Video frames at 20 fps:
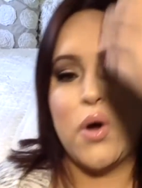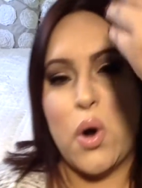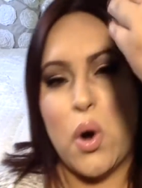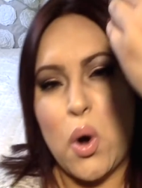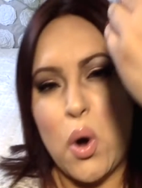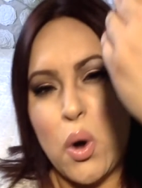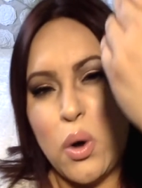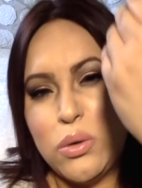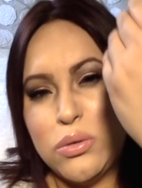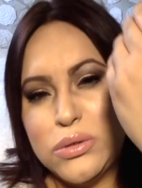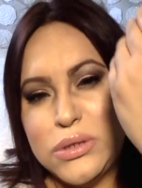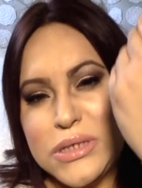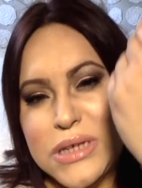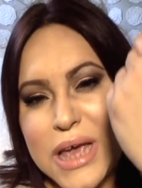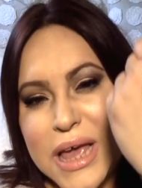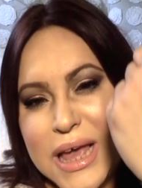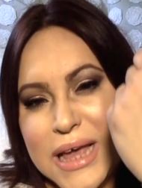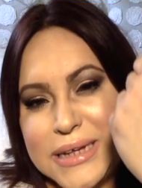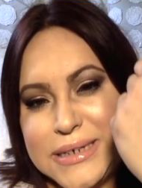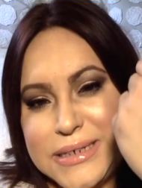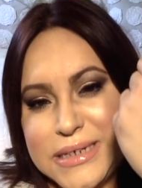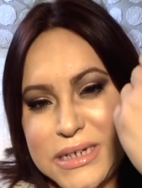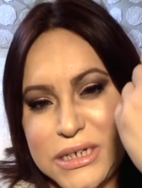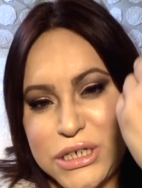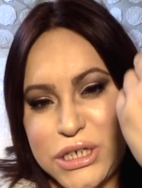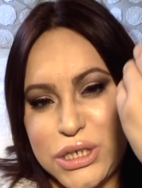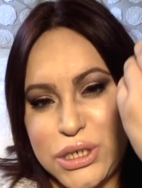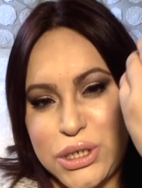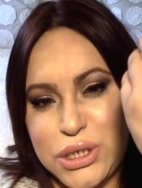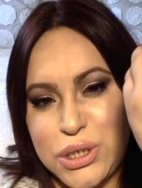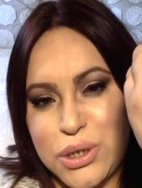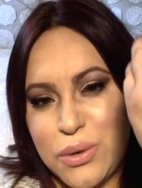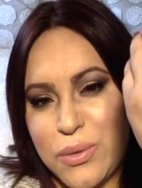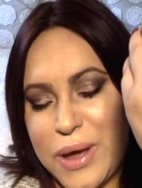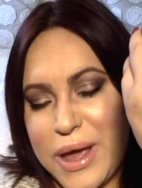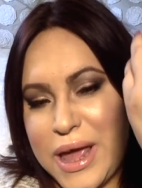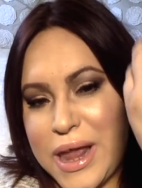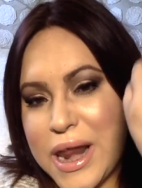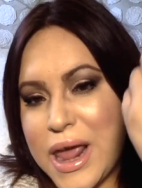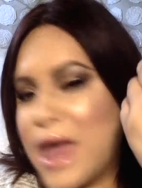gold tint to
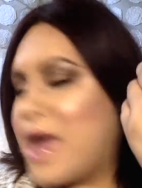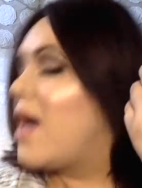it.